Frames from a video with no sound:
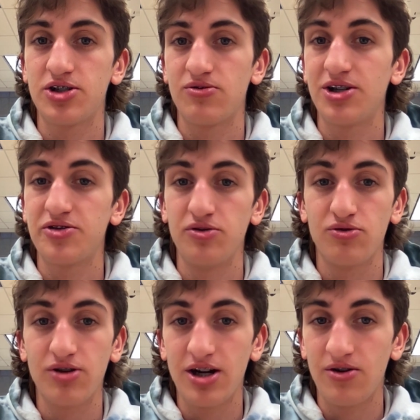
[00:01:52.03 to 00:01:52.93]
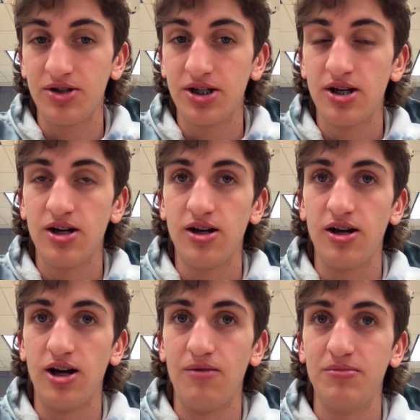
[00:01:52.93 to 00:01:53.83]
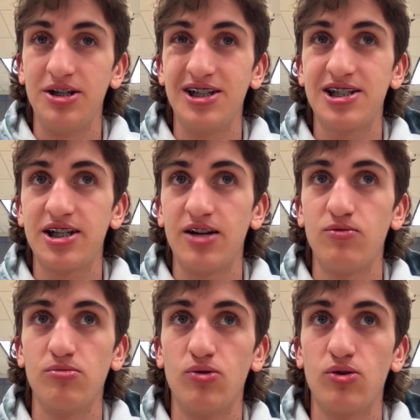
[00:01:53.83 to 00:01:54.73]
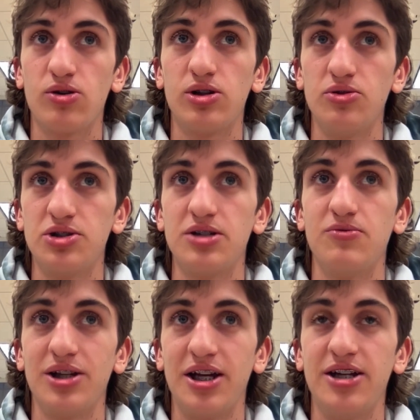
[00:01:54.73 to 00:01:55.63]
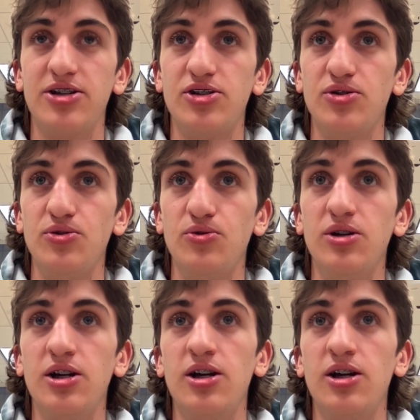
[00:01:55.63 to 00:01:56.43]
terrestrial ground, and instead were more closely related to